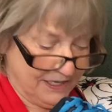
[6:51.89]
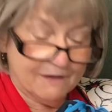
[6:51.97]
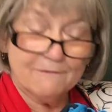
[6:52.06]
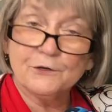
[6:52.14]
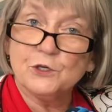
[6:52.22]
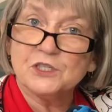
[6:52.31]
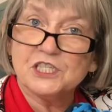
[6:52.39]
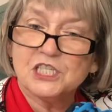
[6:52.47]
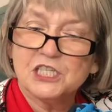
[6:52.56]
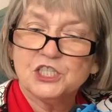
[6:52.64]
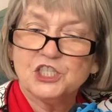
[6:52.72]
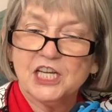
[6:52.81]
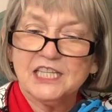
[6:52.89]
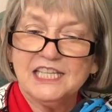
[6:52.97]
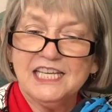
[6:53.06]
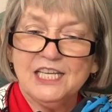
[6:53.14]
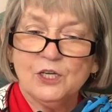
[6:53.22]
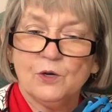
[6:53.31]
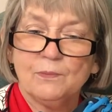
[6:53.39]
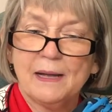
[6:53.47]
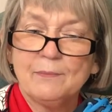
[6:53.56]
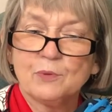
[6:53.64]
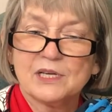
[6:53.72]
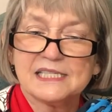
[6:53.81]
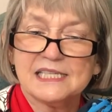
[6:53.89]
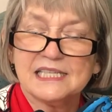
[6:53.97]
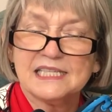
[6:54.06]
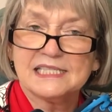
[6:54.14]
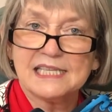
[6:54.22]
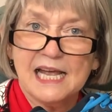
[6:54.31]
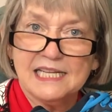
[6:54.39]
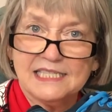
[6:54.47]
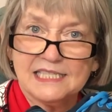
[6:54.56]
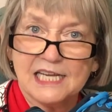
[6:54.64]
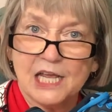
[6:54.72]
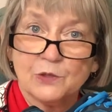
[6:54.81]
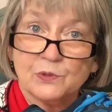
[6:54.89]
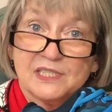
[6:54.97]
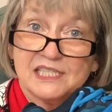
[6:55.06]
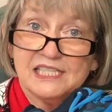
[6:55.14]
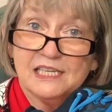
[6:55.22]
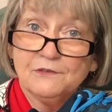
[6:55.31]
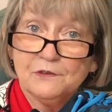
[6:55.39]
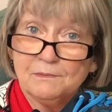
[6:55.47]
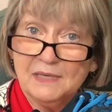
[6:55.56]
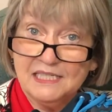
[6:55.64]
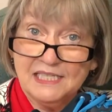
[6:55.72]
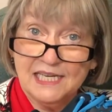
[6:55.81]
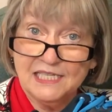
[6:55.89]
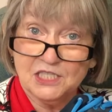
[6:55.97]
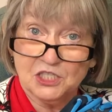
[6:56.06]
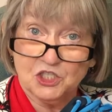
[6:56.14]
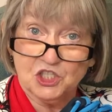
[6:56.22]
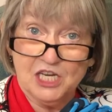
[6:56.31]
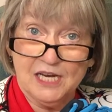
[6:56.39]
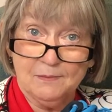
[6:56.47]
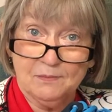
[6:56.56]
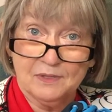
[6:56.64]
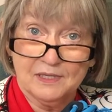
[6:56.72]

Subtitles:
First, check the heel by pressing the sides together and see if it maintains its shape.